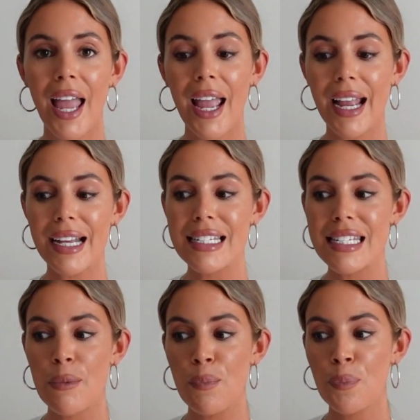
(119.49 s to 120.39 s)
And
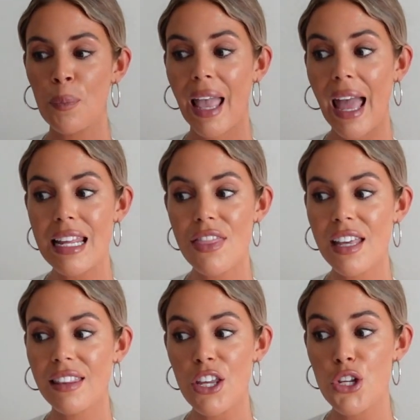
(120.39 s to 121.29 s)

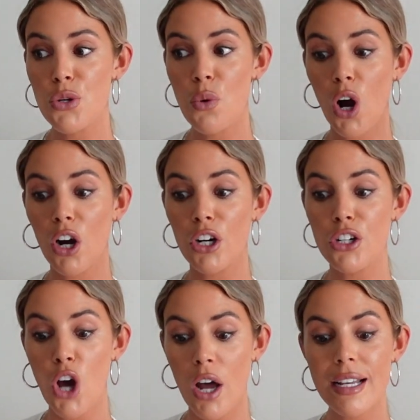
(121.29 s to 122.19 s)
anything that you are
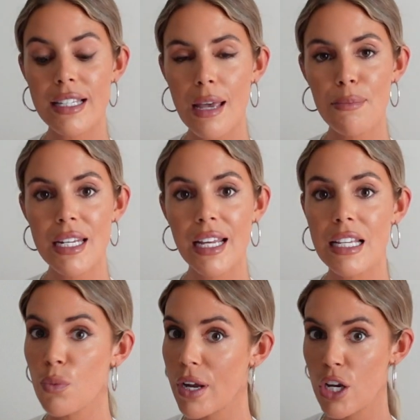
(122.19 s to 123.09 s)
not accepting
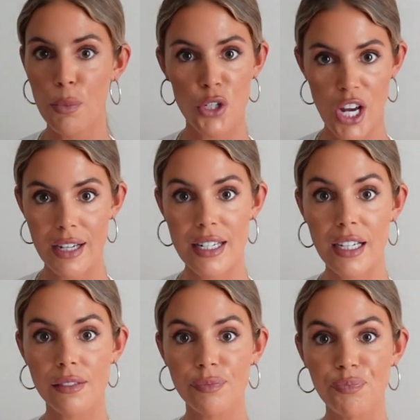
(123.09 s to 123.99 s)
what you're projecting.